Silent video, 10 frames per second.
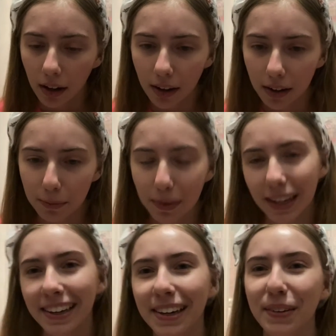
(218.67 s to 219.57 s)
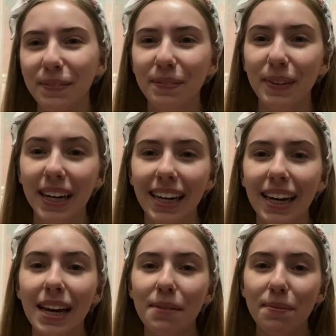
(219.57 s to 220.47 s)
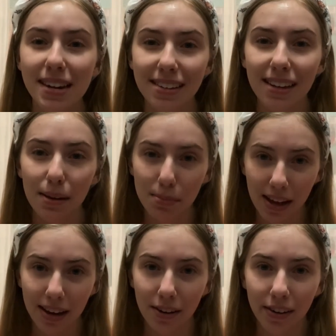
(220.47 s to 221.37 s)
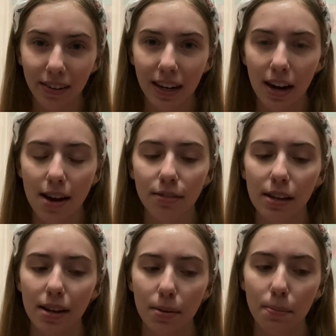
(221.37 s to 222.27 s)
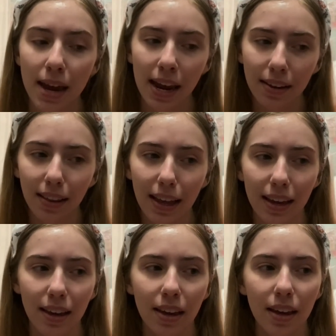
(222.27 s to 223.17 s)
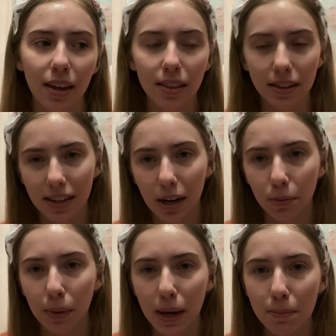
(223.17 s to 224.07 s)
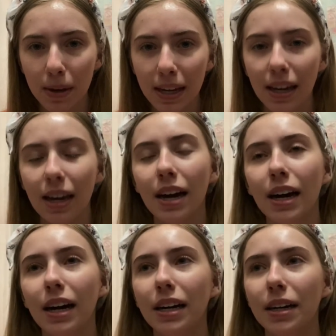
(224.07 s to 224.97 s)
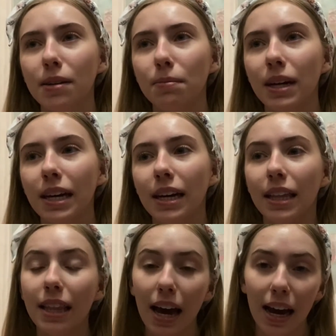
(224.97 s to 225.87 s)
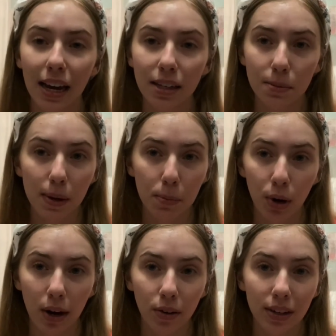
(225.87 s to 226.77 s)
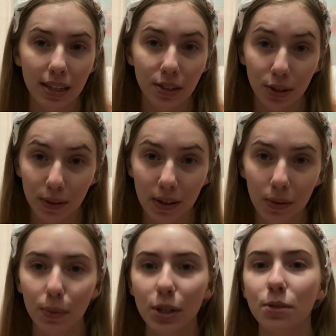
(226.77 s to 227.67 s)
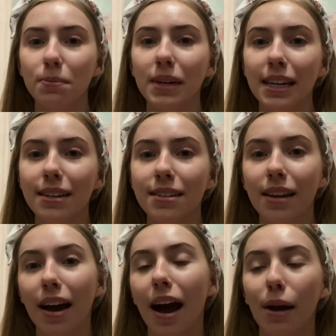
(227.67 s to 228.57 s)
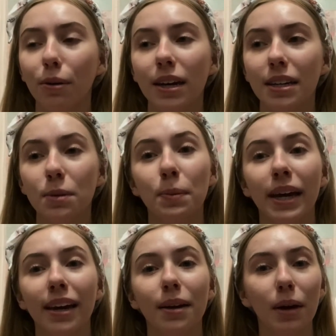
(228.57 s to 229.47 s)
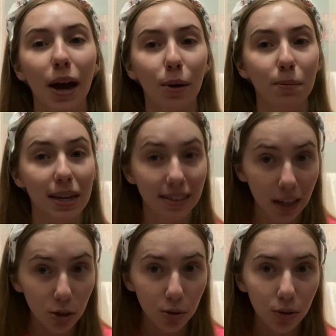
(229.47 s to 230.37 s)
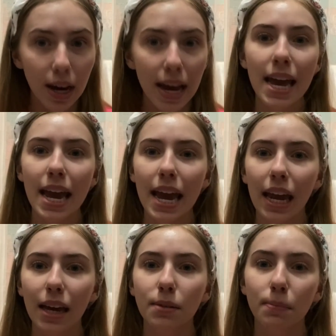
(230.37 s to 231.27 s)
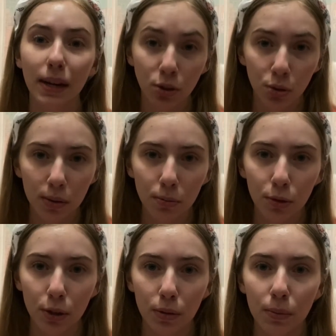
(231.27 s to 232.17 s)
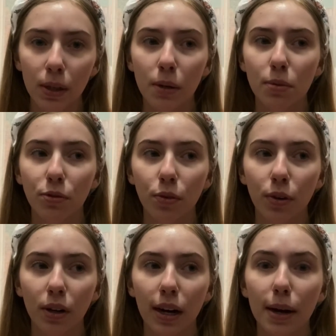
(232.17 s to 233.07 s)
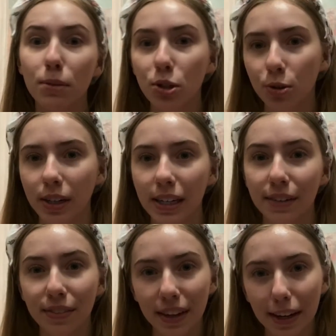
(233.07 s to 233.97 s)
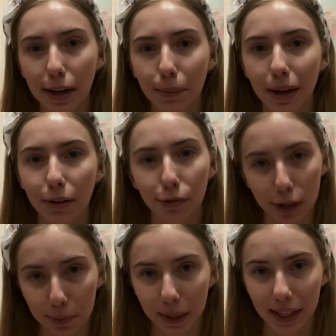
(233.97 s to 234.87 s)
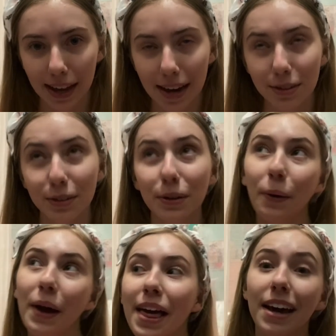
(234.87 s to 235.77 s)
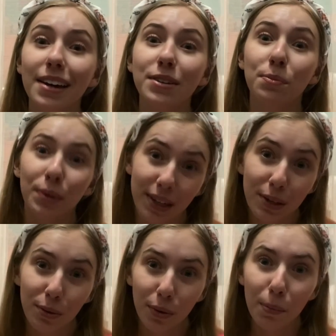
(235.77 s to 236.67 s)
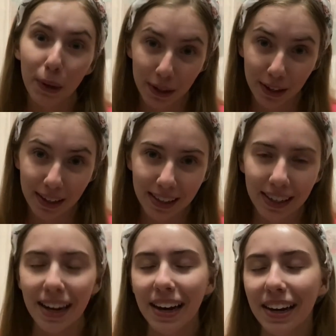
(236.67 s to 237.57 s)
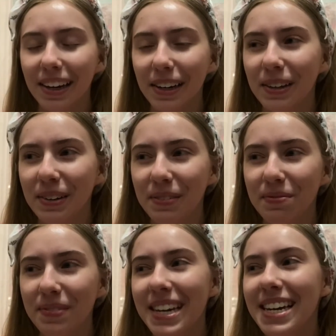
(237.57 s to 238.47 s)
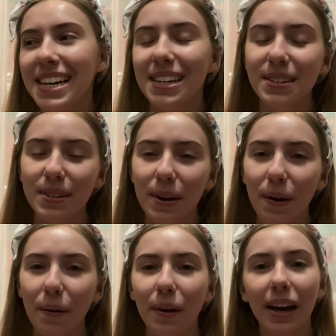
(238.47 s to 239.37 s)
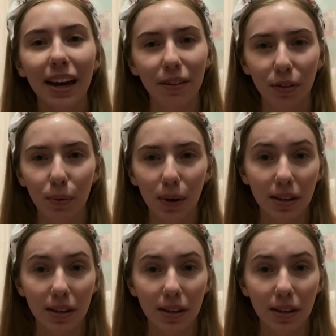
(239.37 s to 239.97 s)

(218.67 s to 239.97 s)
But because I applied early enough and paid like the down payment, that I got to be a priority student, which means that I will get to pick out my schedule and my dorm room before a majority of the incoming freshman class. So that is a pretty cool perk. So if you want